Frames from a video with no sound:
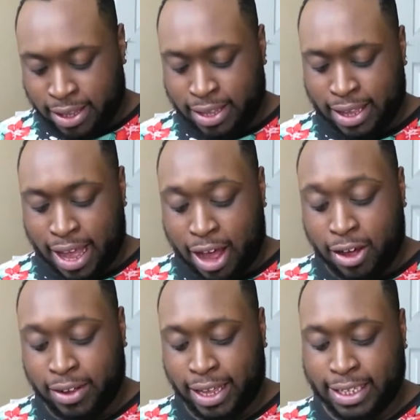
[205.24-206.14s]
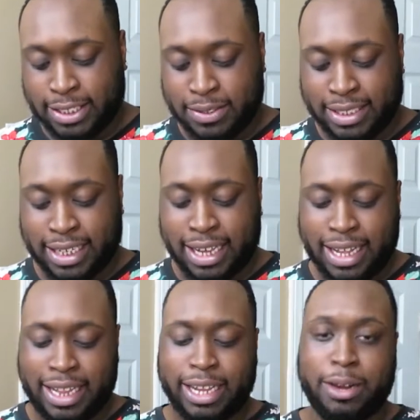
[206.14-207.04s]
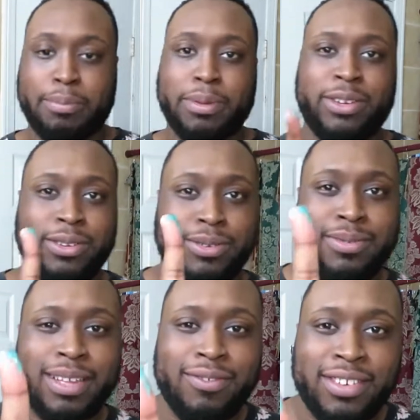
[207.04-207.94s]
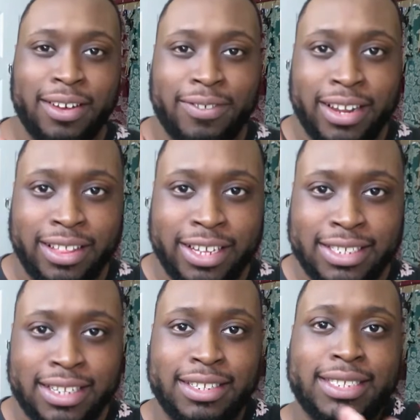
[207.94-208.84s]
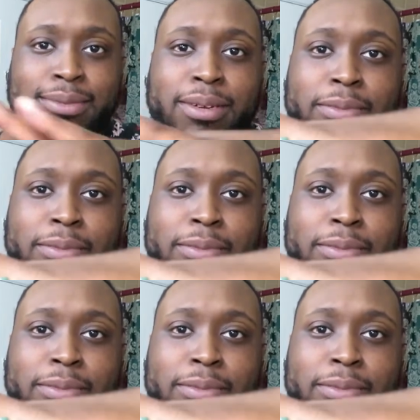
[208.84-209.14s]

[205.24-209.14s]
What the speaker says: Yeah, okay, so it's like a clear blue. I've definitely done this one